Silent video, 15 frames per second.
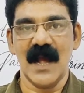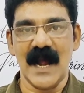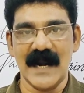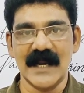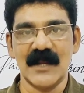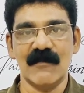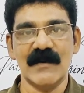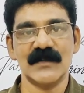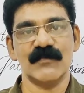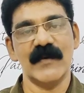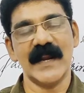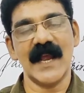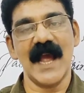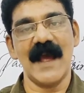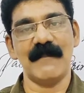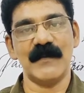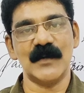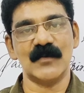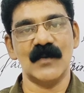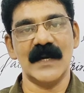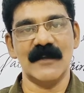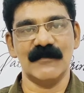And he was very happy
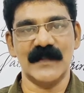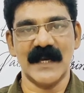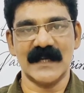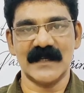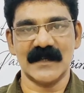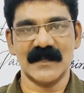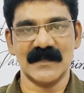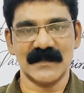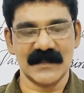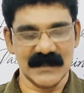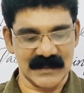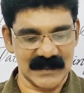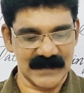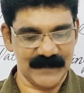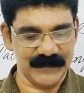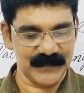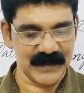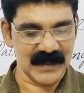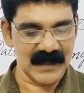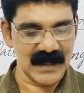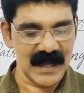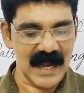to leave that uh, city.
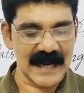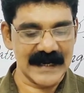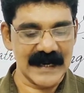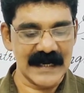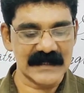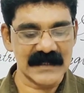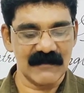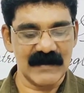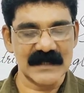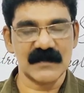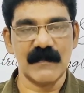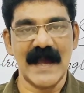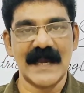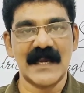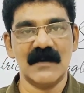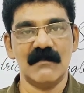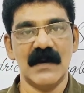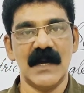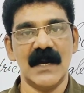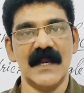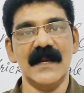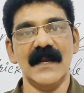And Elsa was back in
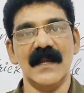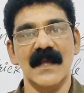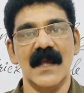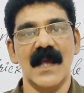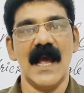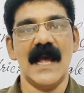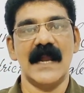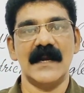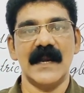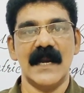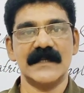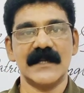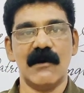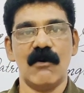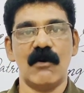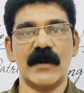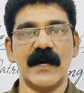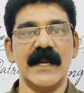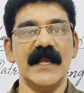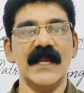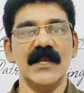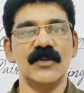Berlin and Elsa
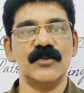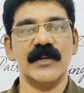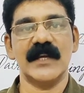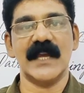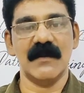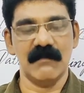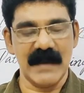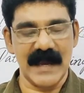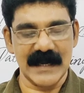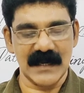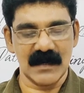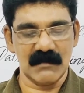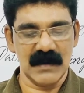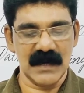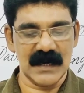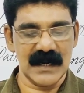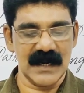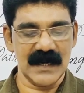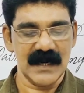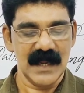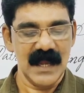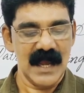already, she came back in
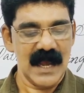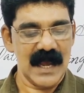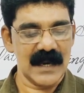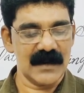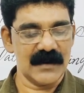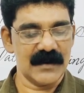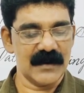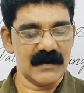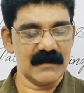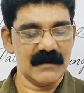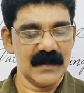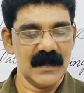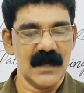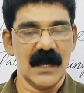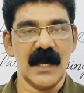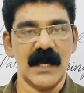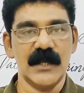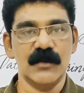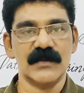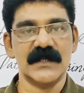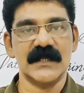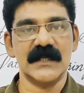Berlin and uh, uh,
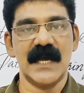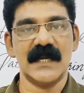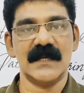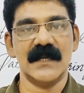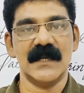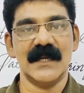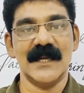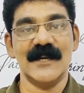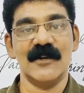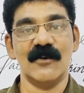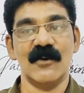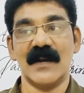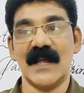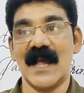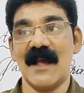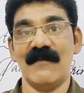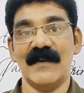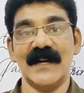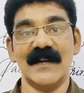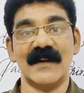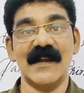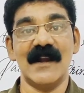you see that he did not have
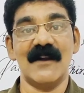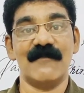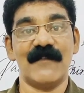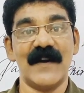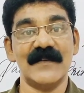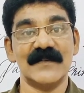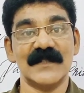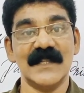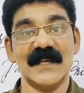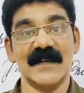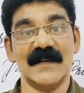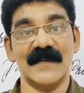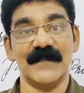any real friends there.